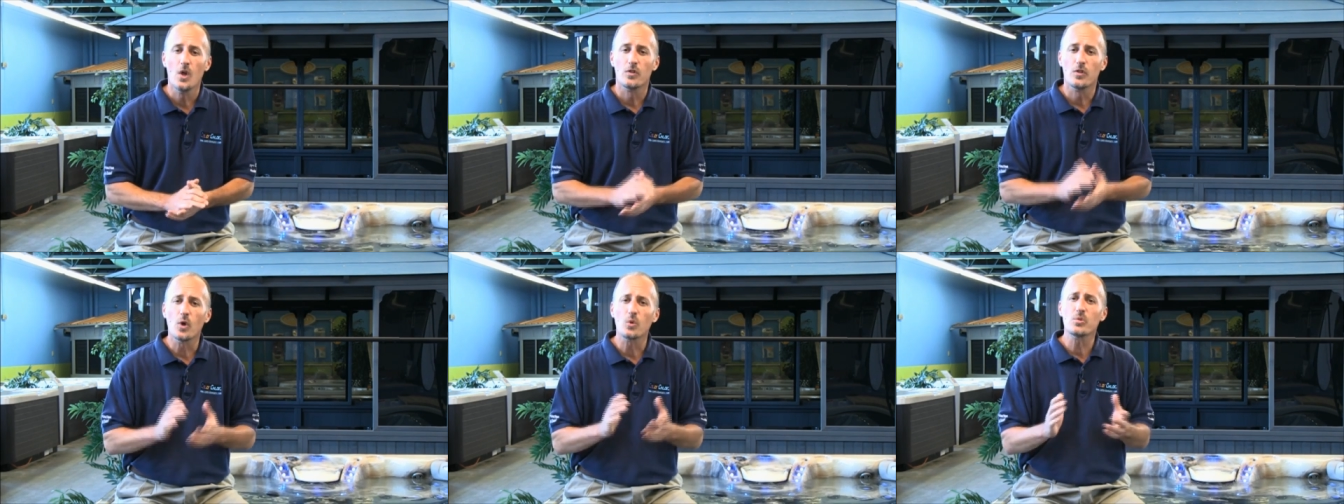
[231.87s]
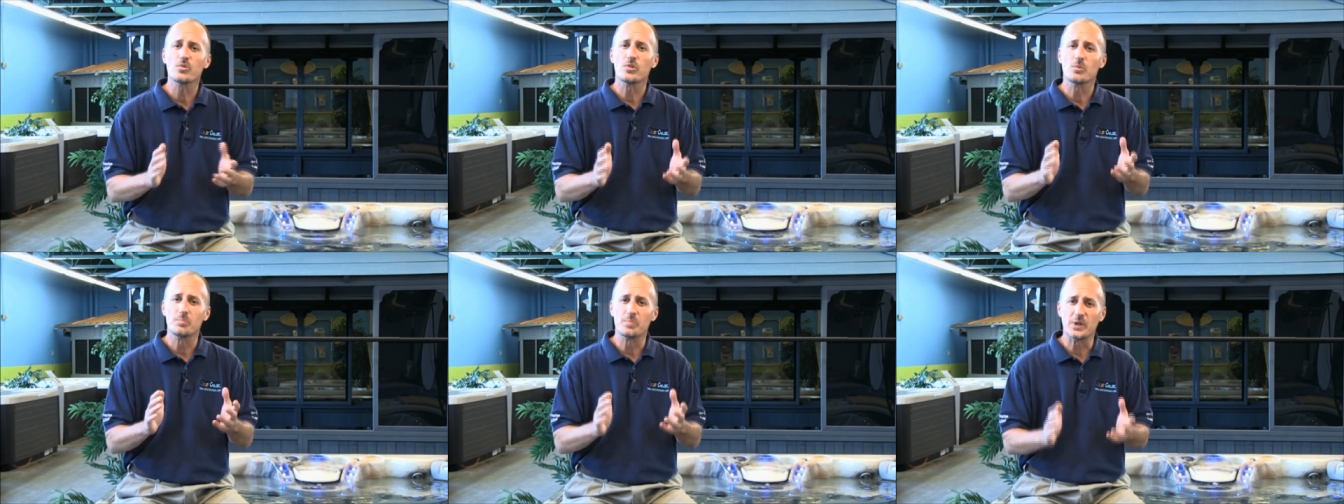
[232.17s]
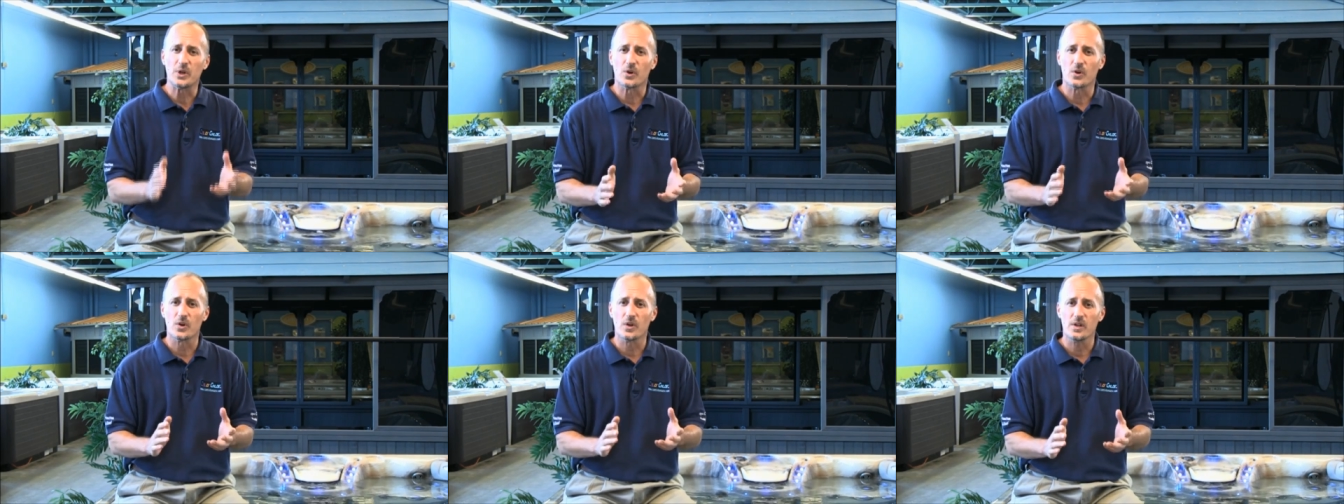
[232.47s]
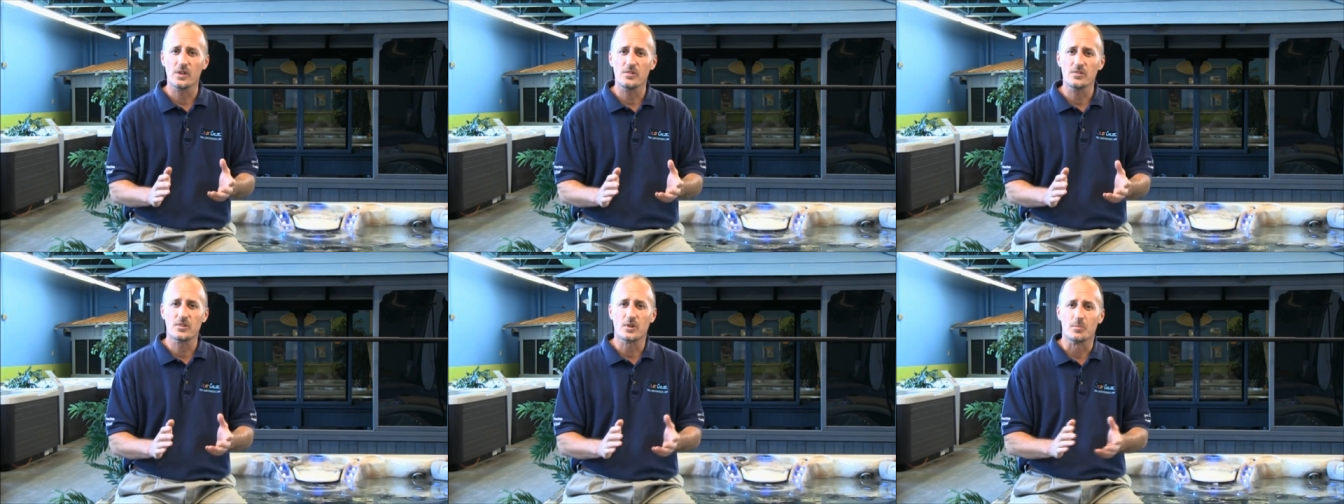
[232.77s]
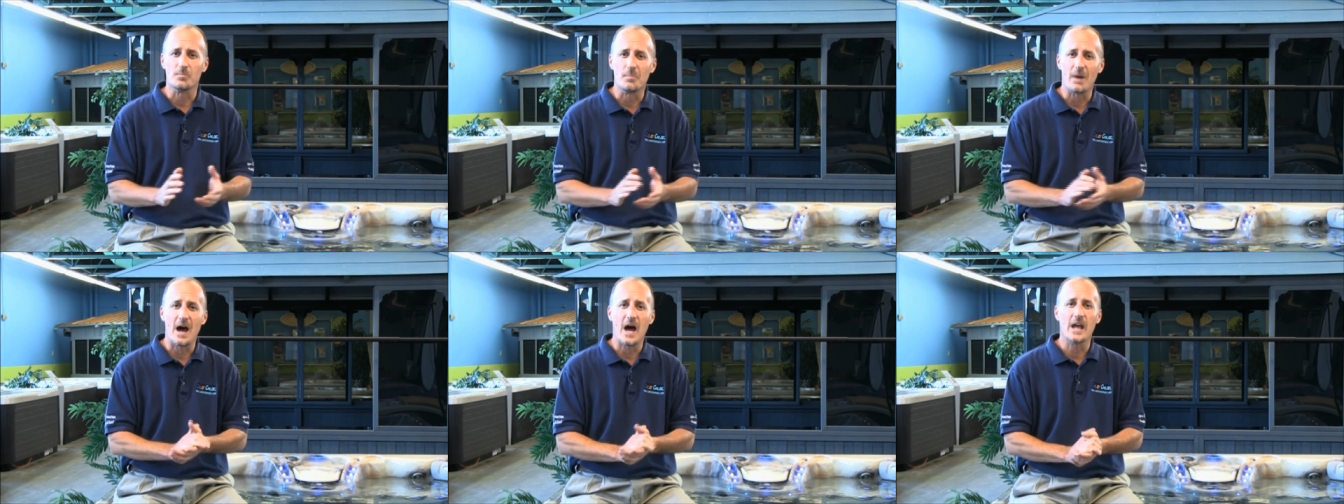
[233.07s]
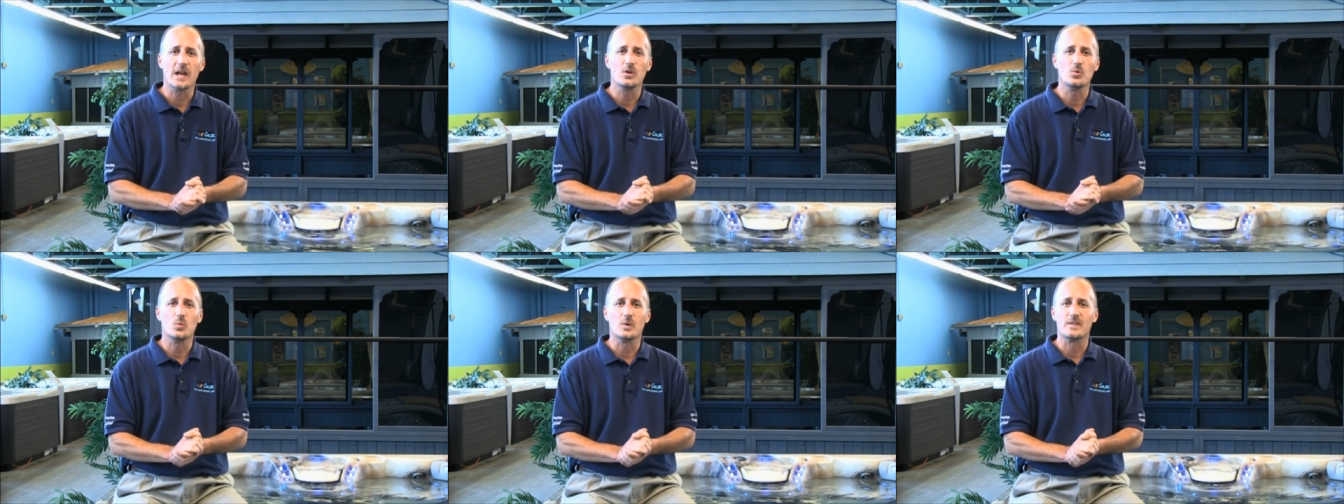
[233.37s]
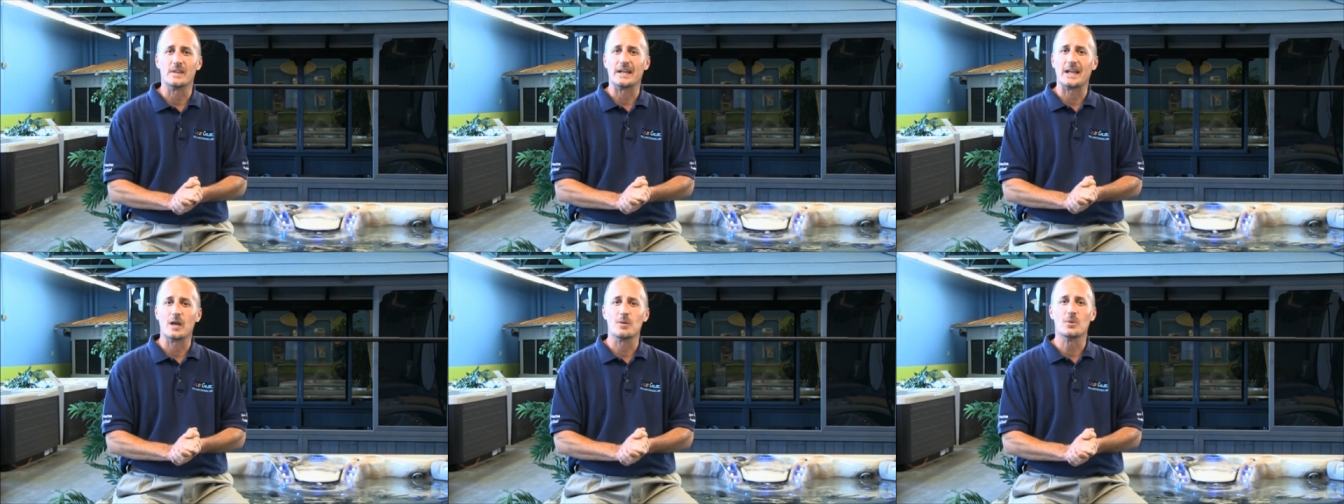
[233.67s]
Those impurities, combined
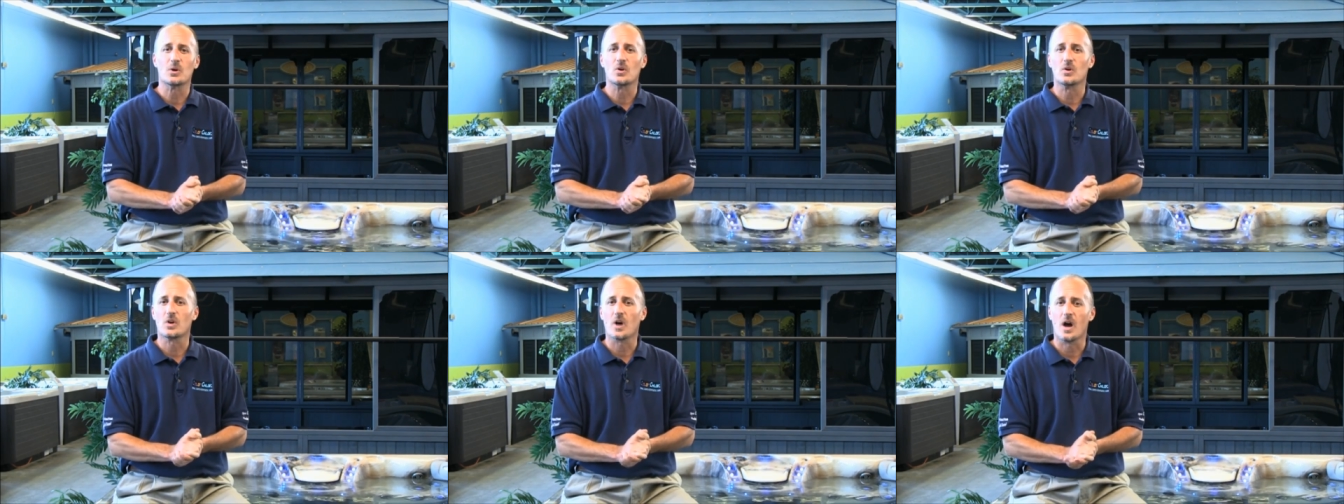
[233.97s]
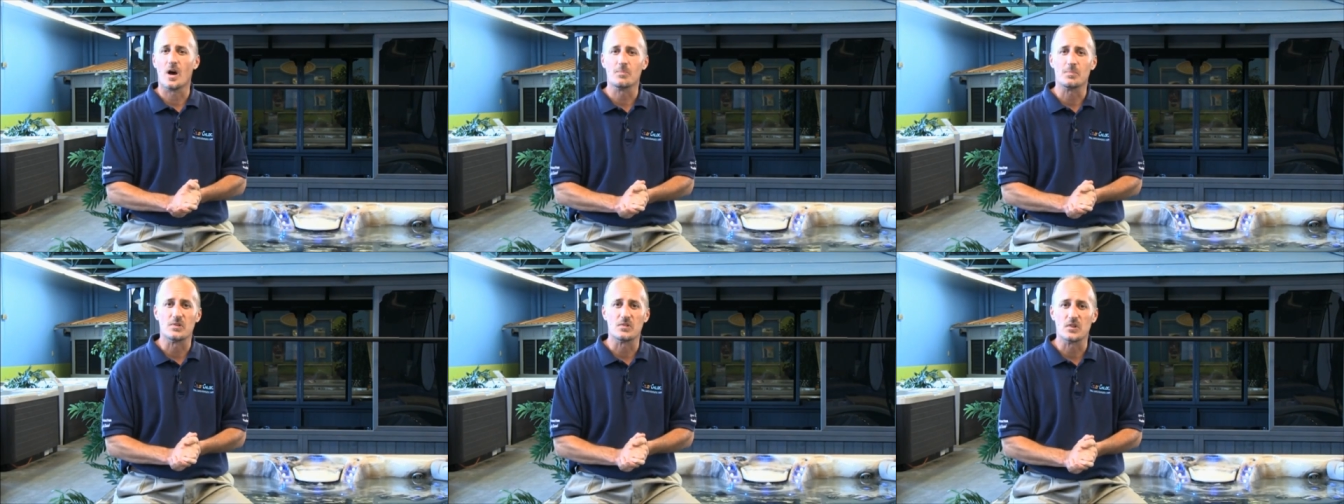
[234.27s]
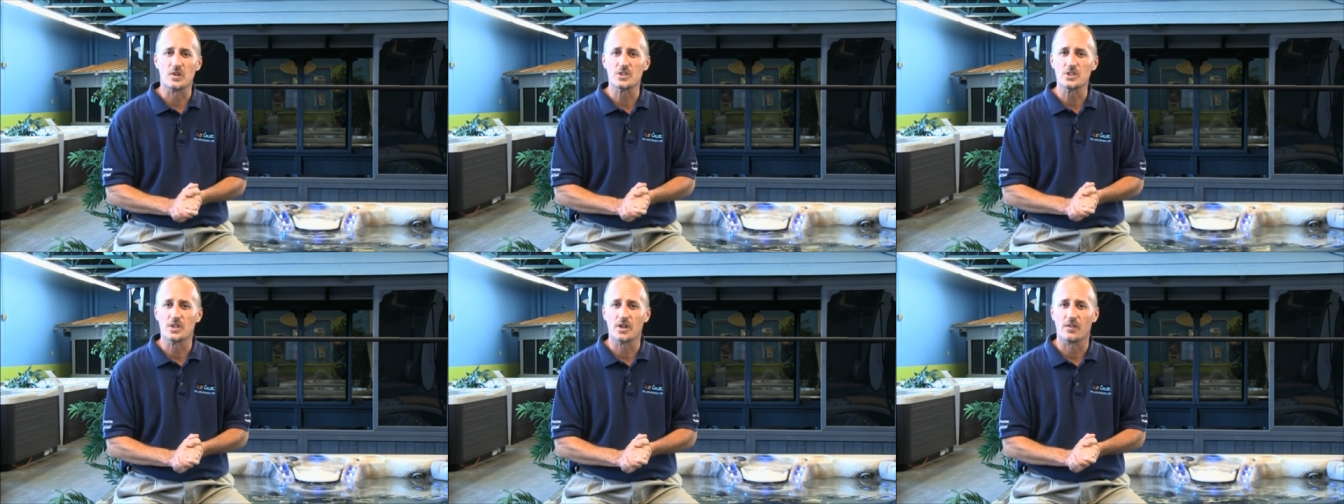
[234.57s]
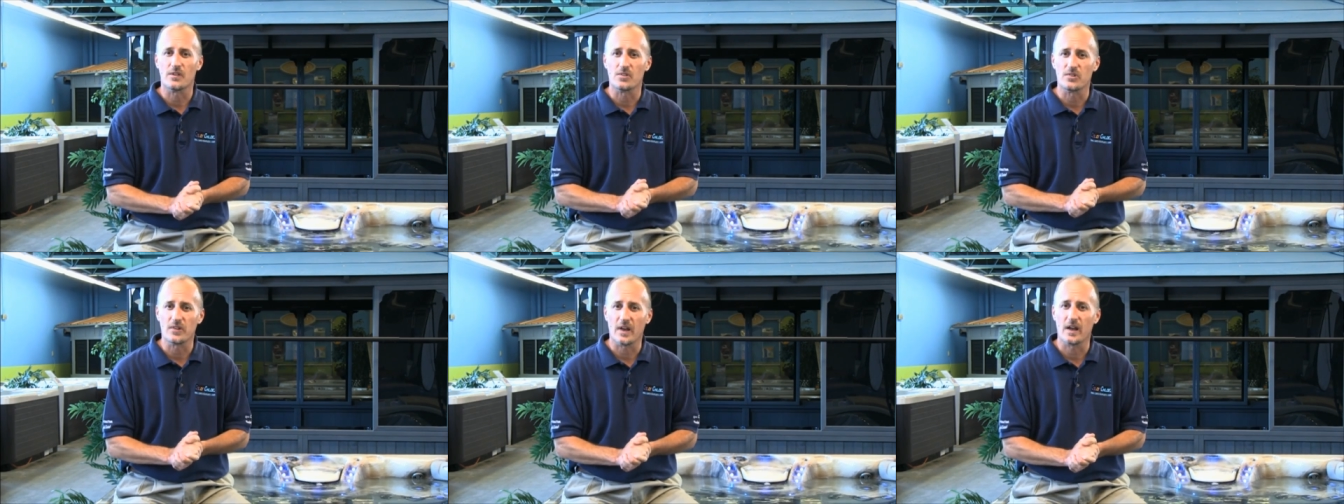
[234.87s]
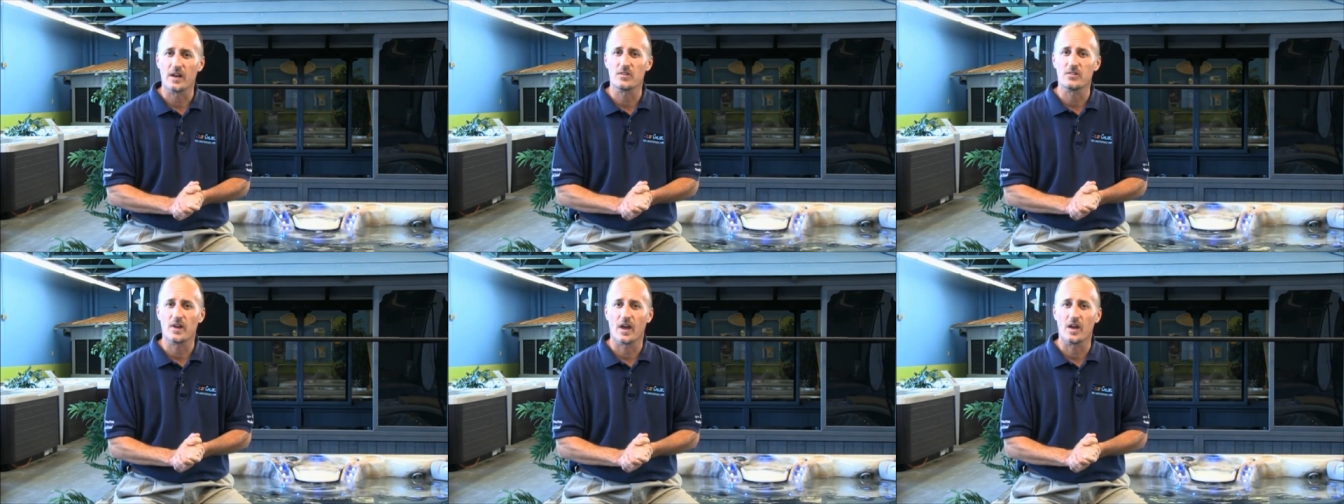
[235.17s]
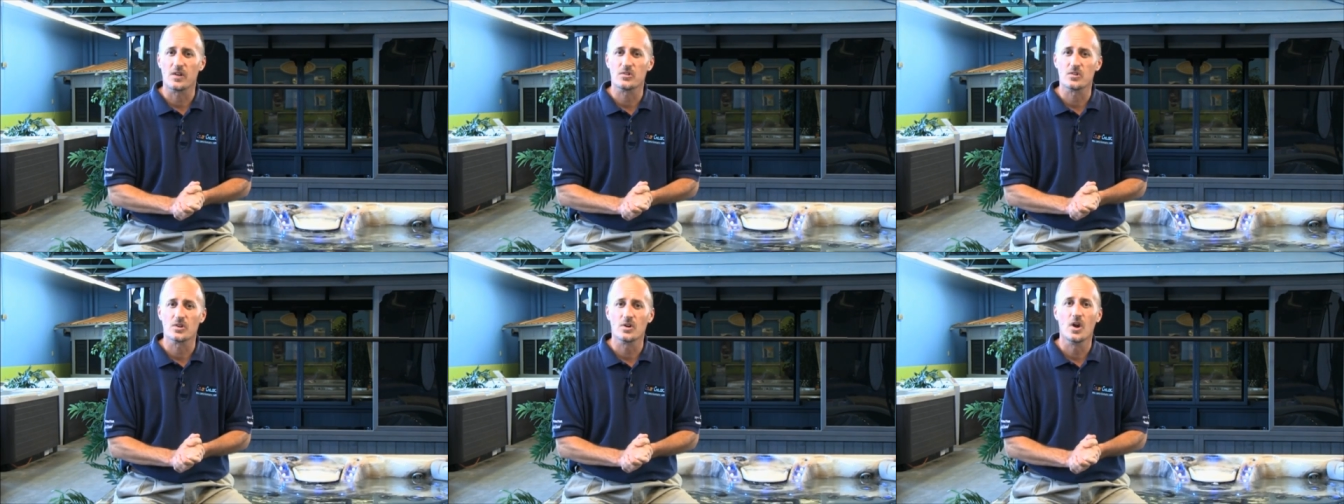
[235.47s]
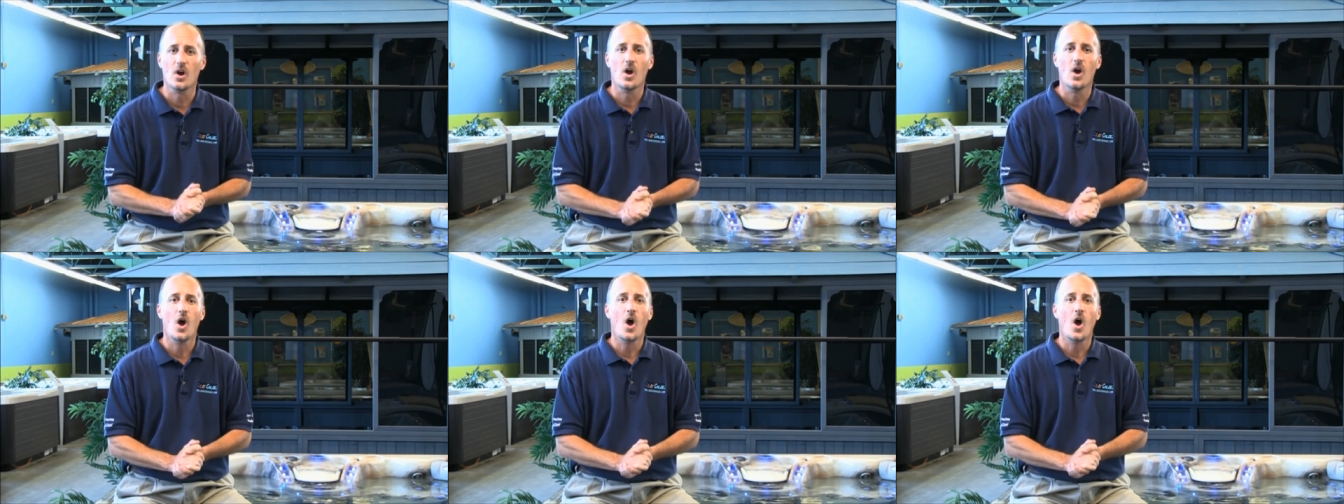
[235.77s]
with the chemical composition of the sanitizer,